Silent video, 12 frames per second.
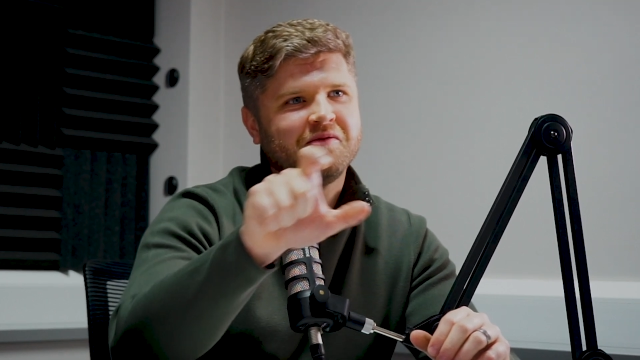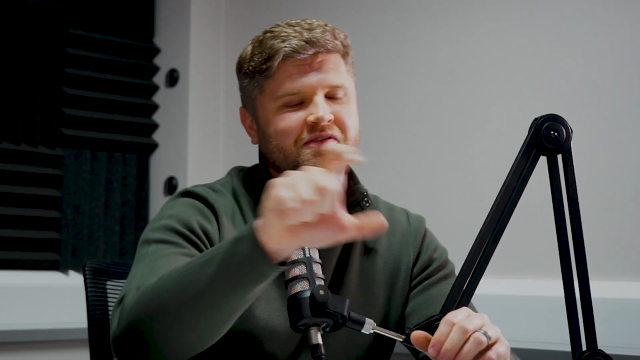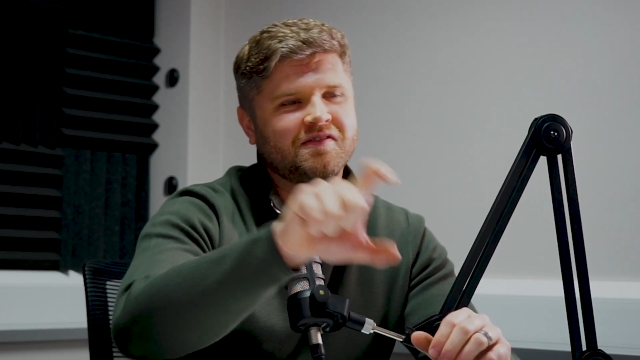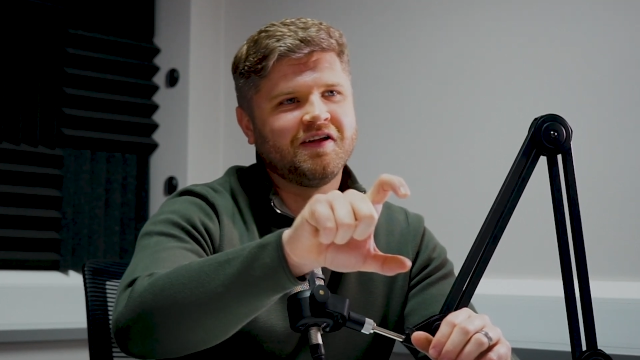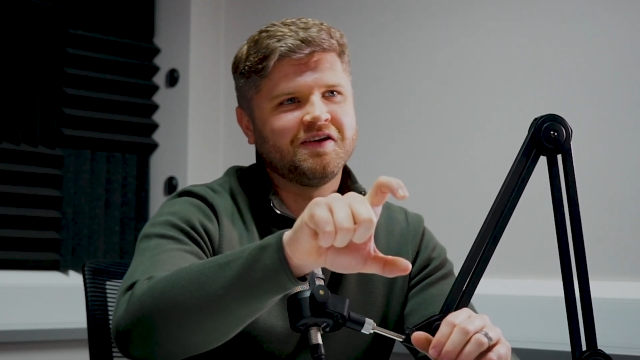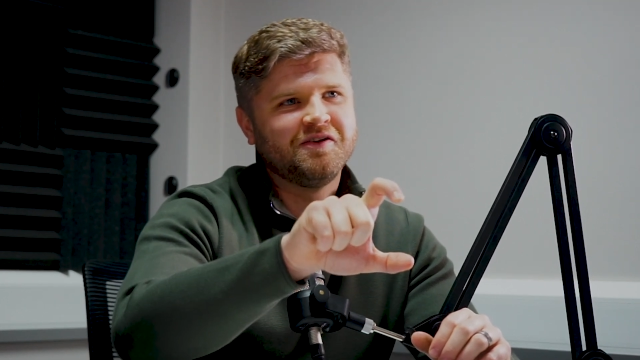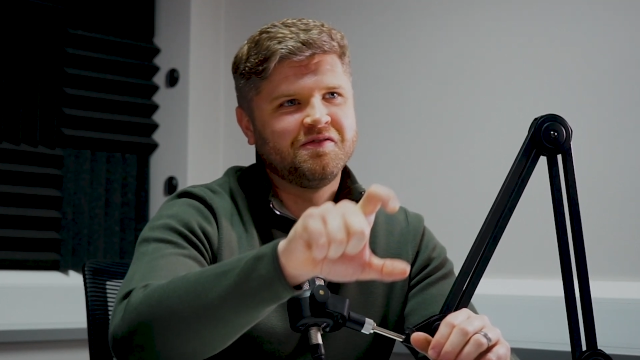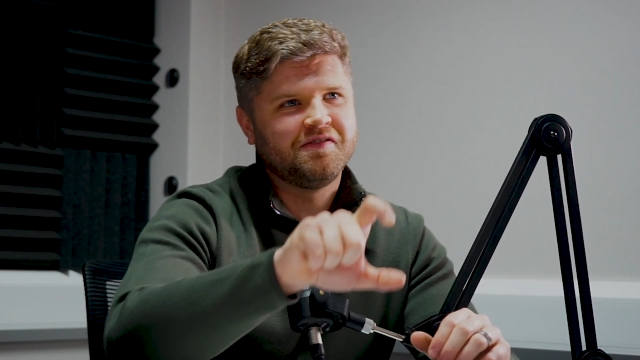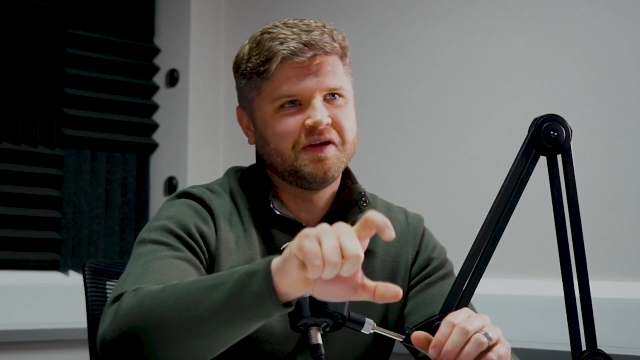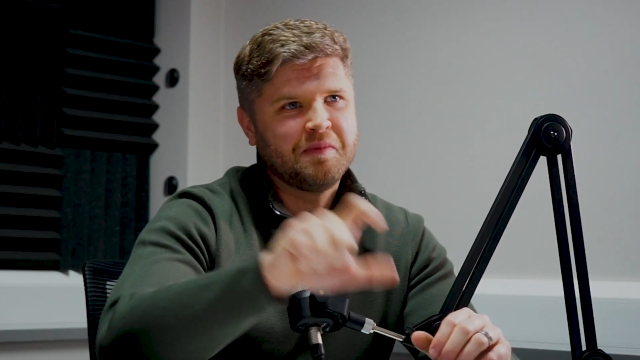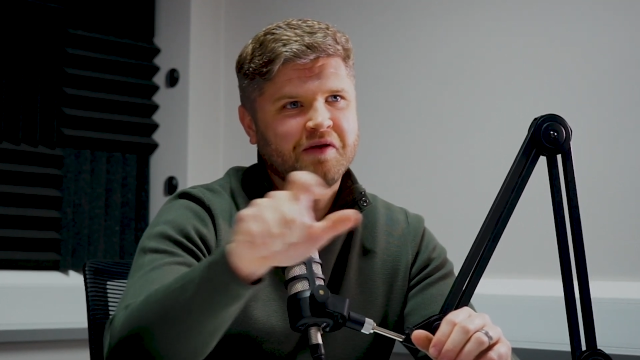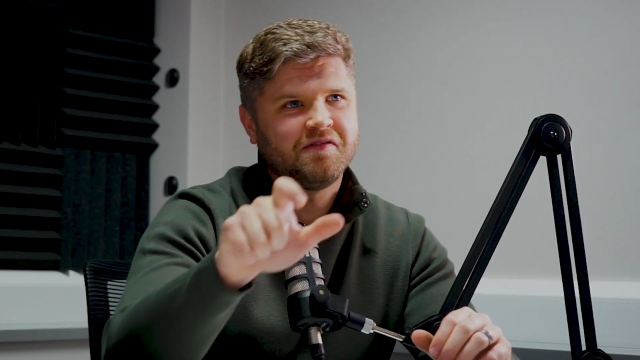Because like you
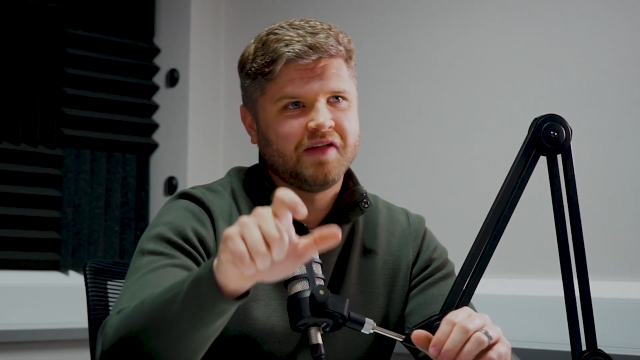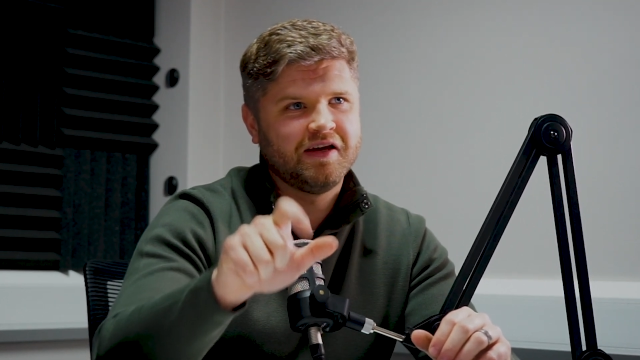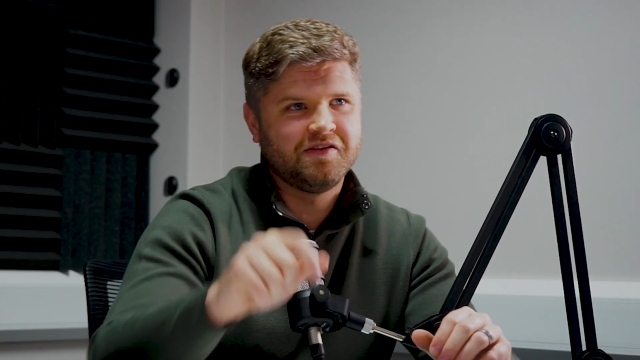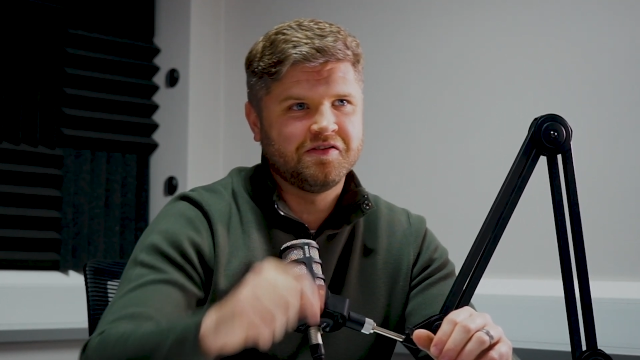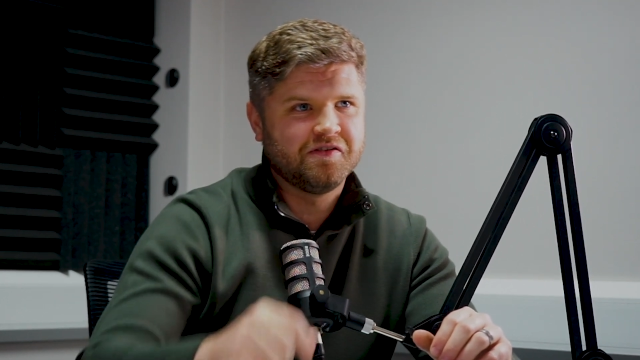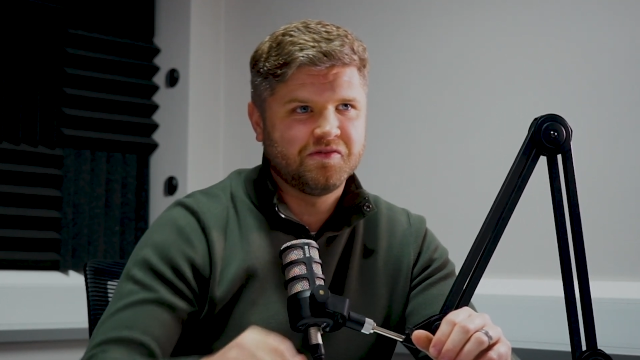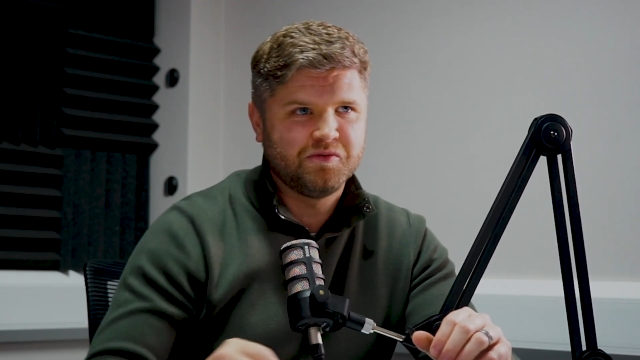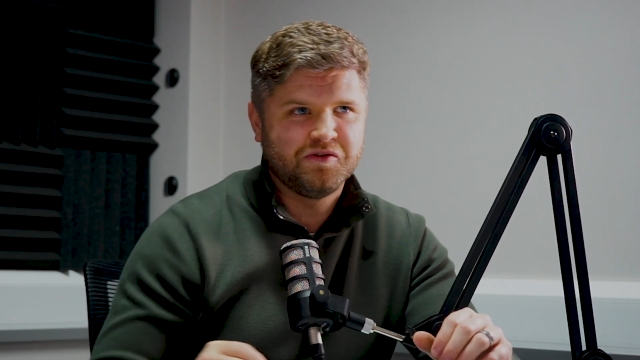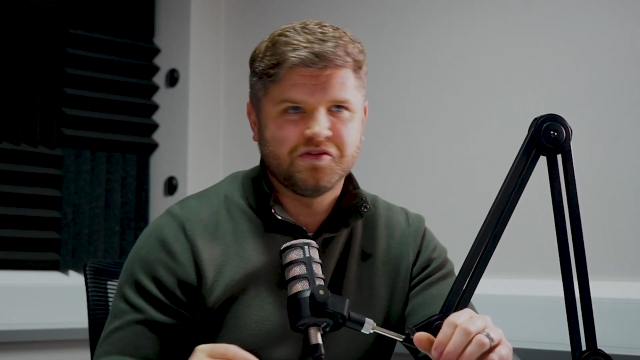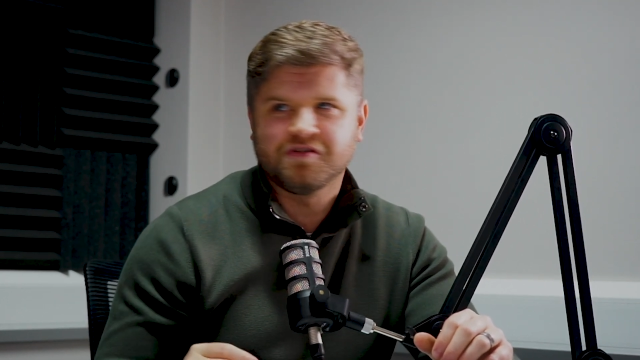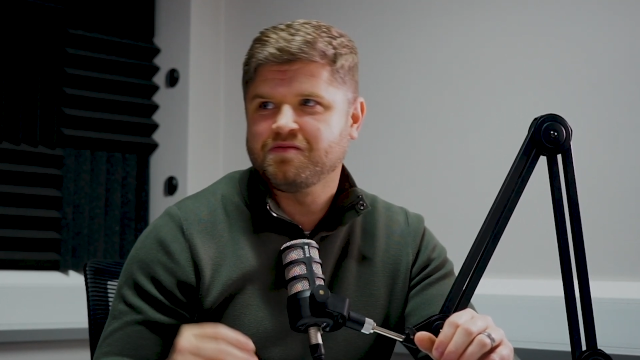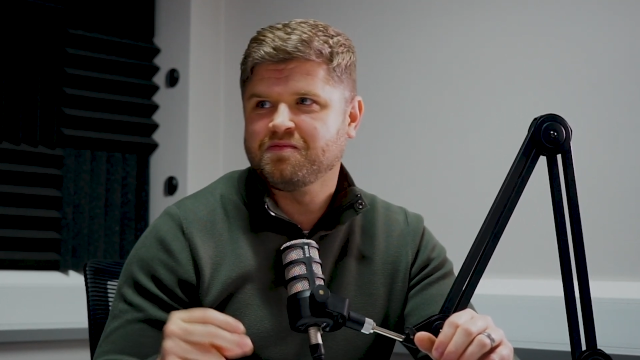said, most agents would
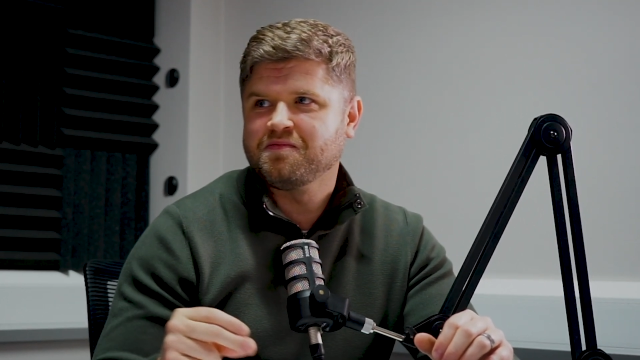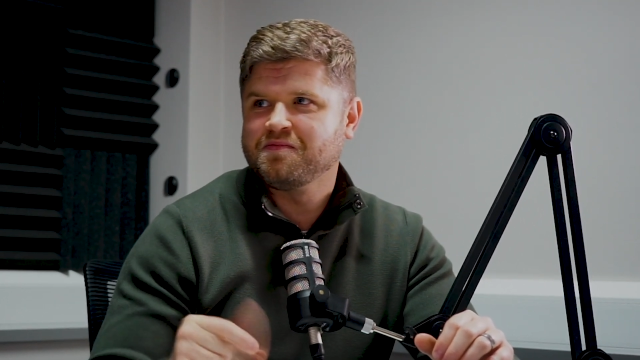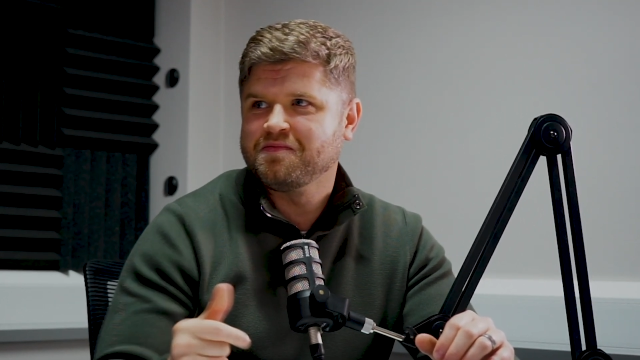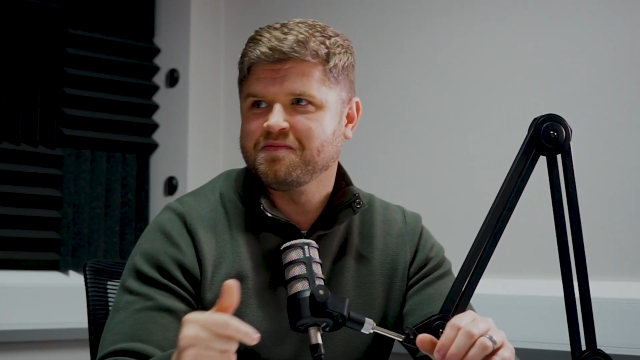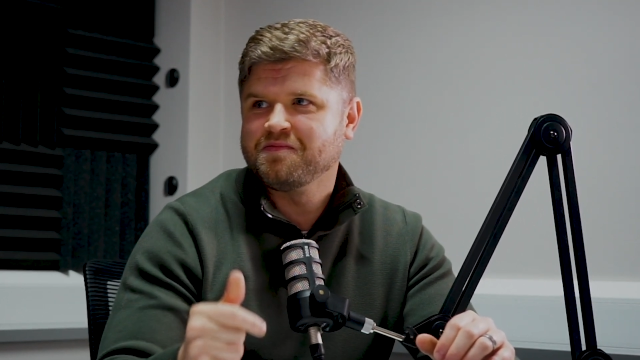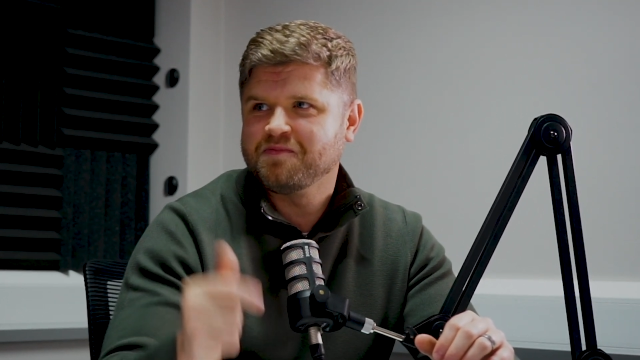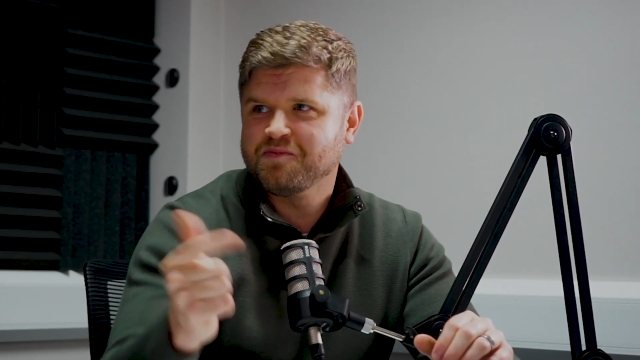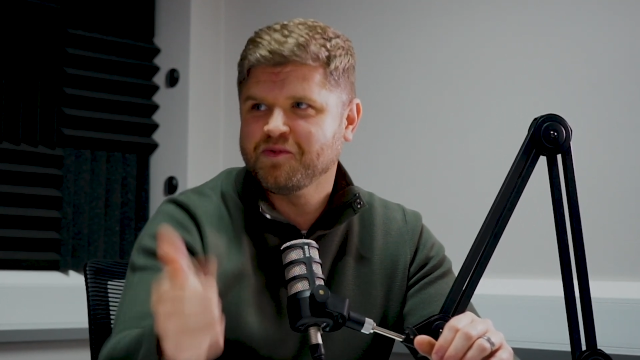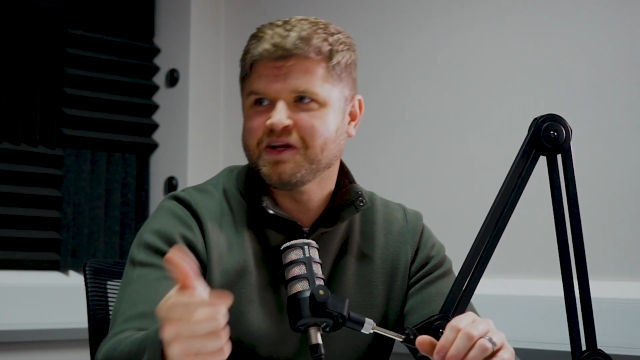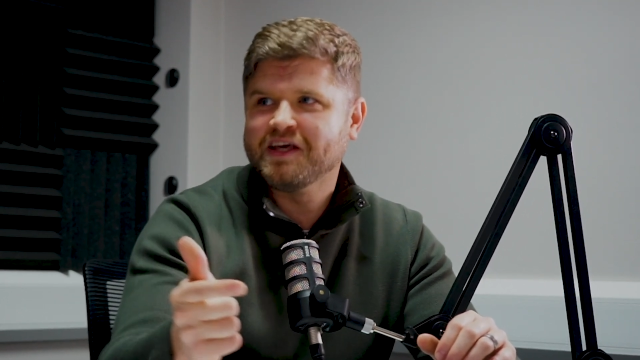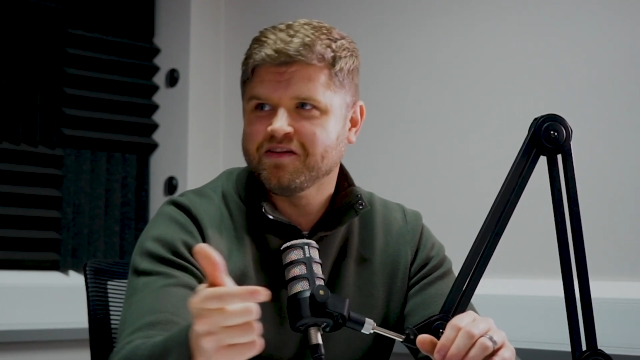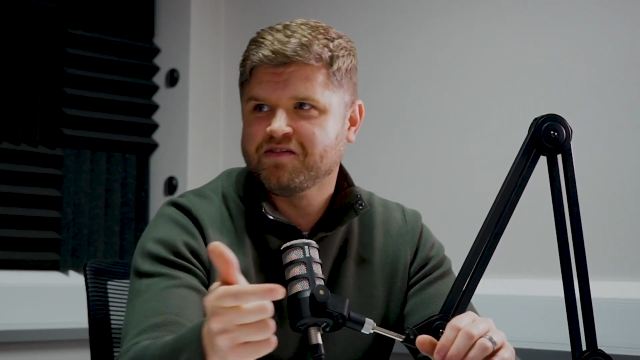just want
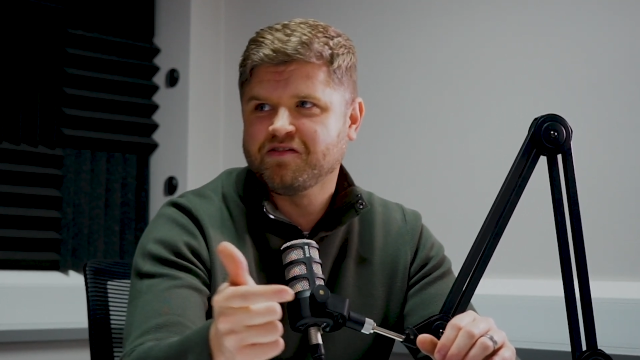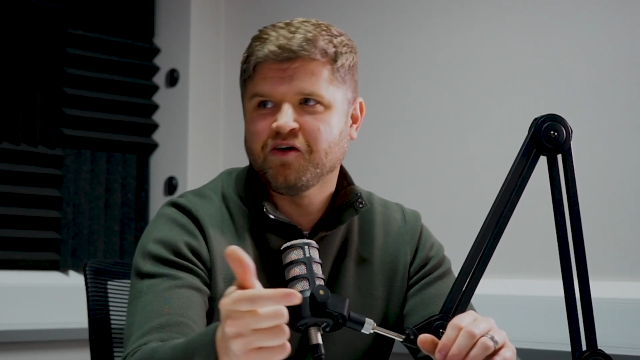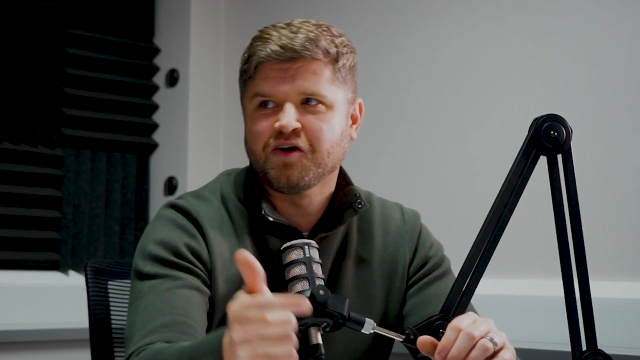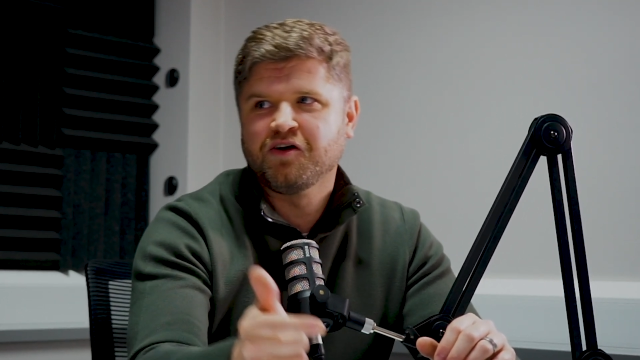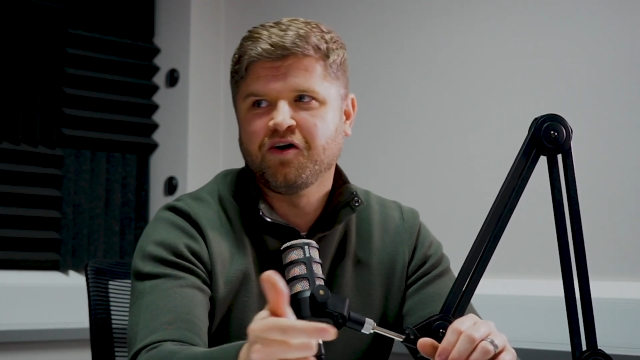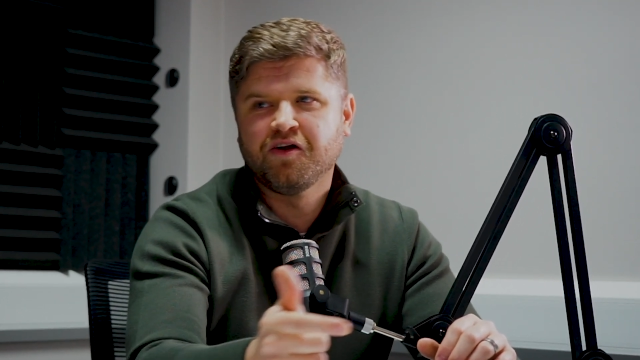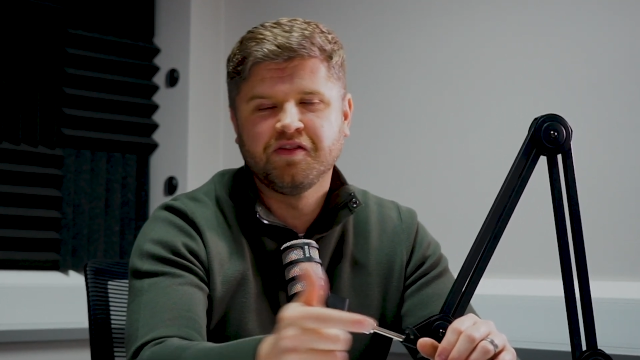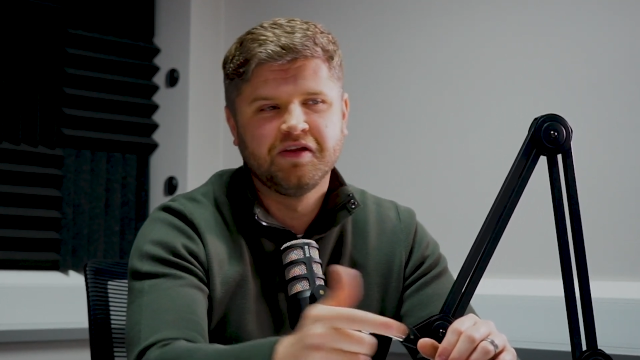to get the stock on.